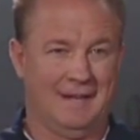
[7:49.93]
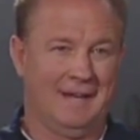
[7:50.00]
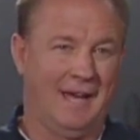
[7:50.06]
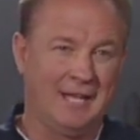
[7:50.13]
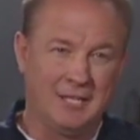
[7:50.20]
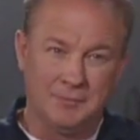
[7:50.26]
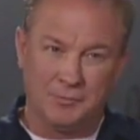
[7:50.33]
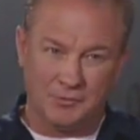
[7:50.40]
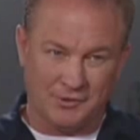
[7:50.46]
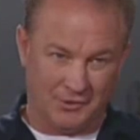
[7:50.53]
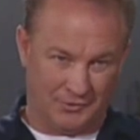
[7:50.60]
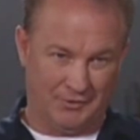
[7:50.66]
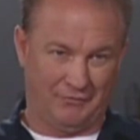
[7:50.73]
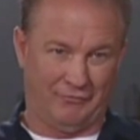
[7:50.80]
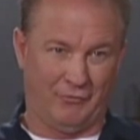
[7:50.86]
I can put these
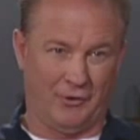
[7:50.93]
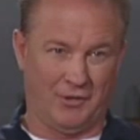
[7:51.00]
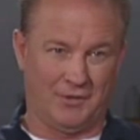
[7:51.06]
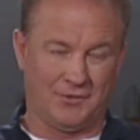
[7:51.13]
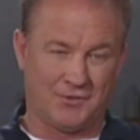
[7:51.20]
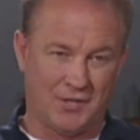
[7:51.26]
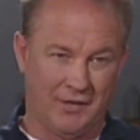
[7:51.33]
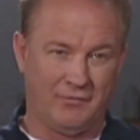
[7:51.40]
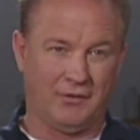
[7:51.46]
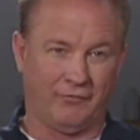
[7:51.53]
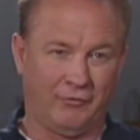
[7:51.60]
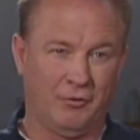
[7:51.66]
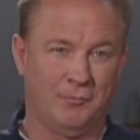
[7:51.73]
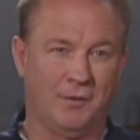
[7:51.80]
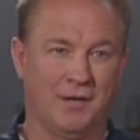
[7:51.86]
in for you and save you a
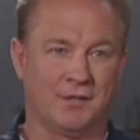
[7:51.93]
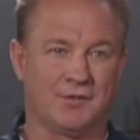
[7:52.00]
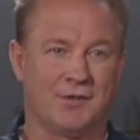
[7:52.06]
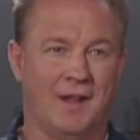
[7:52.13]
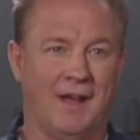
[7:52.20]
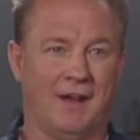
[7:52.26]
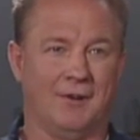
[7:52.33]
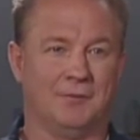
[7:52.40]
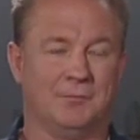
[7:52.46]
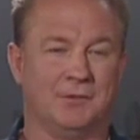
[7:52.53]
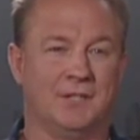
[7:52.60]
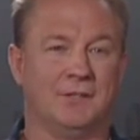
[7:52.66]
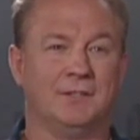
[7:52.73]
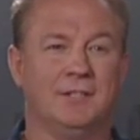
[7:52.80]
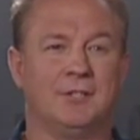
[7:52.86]
few bucks now, but
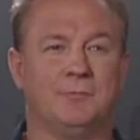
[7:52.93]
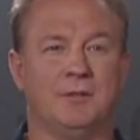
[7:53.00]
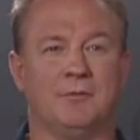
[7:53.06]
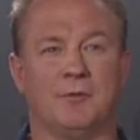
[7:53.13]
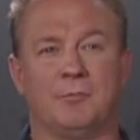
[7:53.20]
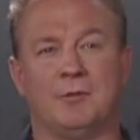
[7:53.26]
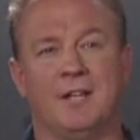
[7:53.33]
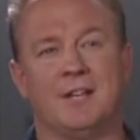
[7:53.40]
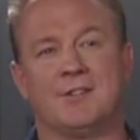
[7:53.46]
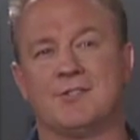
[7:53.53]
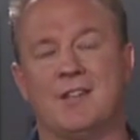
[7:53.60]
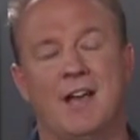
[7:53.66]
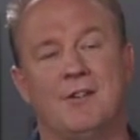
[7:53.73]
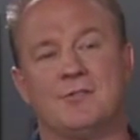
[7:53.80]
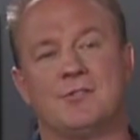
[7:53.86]
they'll need to be replaced
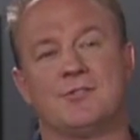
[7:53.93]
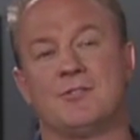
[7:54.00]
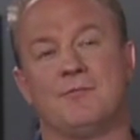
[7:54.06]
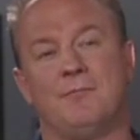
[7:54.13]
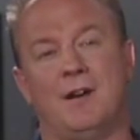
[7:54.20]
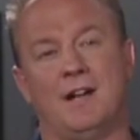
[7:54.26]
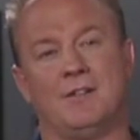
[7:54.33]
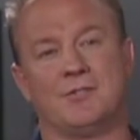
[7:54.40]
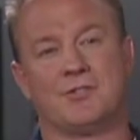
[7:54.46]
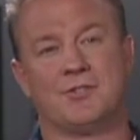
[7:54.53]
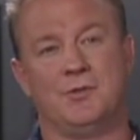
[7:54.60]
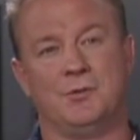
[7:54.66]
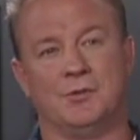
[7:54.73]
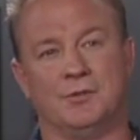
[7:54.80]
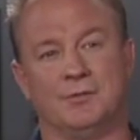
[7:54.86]
thousands of miles
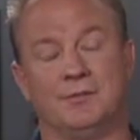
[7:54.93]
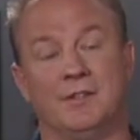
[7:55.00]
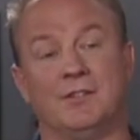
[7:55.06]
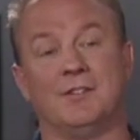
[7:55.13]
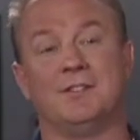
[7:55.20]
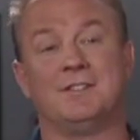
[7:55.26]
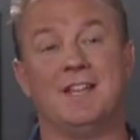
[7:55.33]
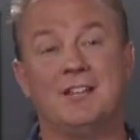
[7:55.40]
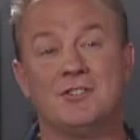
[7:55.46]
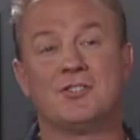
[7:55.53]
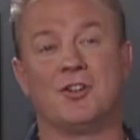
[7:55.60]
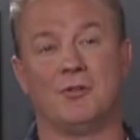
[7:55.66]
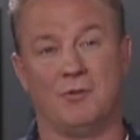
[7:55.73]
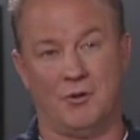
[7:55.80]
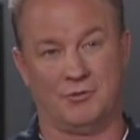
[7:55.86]
sooner than the
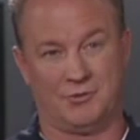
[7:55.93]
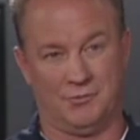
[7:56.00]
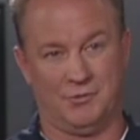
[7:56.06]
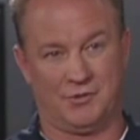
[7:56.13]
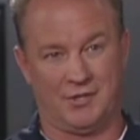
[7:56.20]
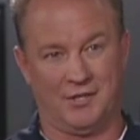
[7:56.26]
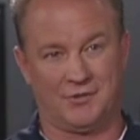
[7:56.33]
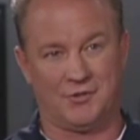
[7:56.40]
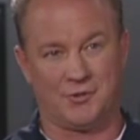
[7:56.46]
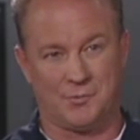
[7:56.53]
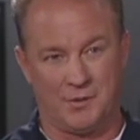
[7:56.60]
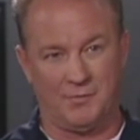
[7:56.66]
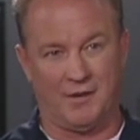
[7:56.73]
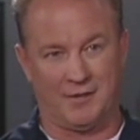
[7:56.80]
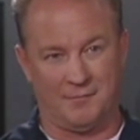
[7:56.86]
Denso O2 sensors we
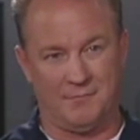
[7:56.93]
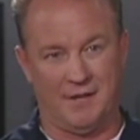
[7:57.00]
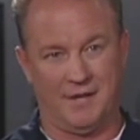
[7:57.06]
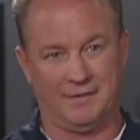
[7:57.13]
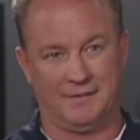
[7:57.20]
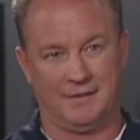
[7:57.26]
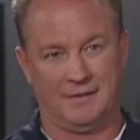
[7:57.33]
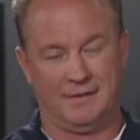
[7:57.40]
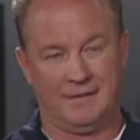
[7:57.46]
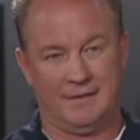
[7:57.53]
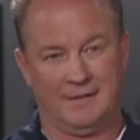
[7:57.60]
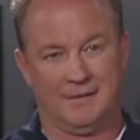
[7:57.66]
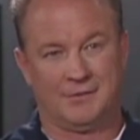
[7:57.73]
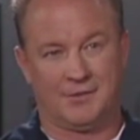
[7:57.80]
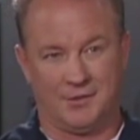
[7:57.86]
recommend.
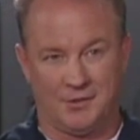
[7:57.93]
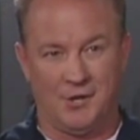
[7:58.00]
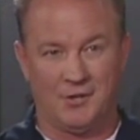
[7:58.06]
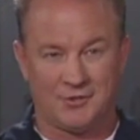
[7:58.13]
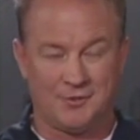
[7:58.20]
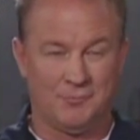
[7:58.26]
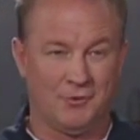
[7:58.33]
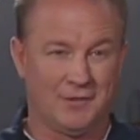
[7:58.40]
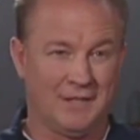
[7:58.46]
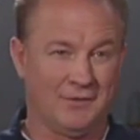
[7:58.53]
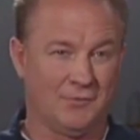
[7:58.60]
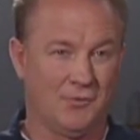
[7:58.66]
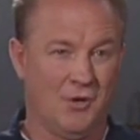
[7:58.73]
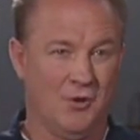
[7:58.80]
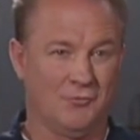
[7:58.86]
It's going to cost you more down the
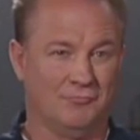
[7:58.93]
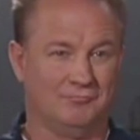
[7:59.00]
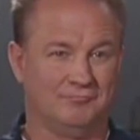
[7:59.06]
road.